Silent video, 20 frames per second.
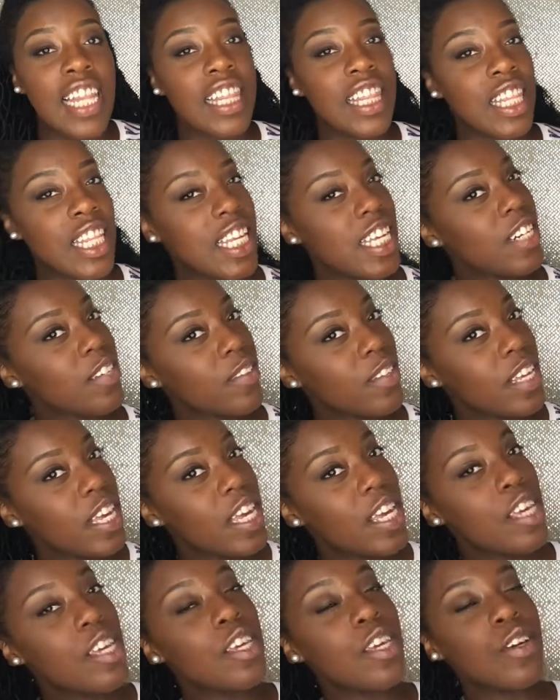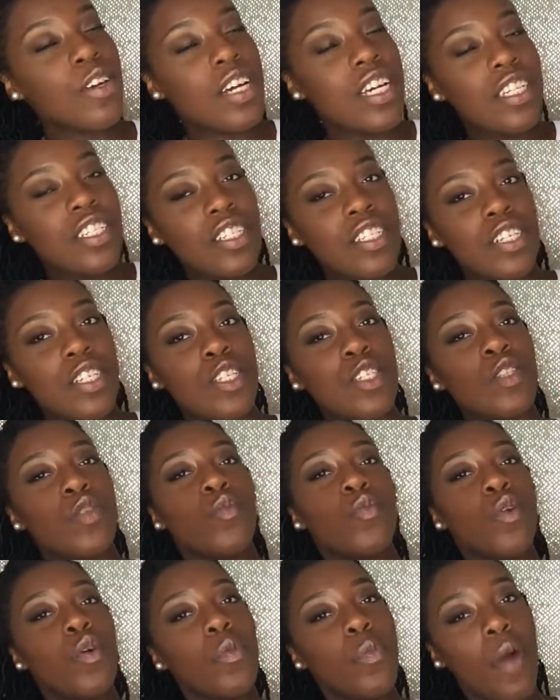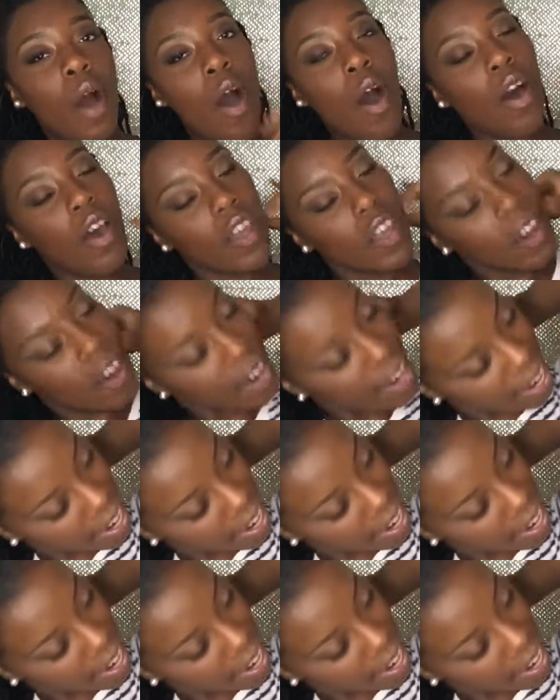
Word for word: Literally, you can just swoop all your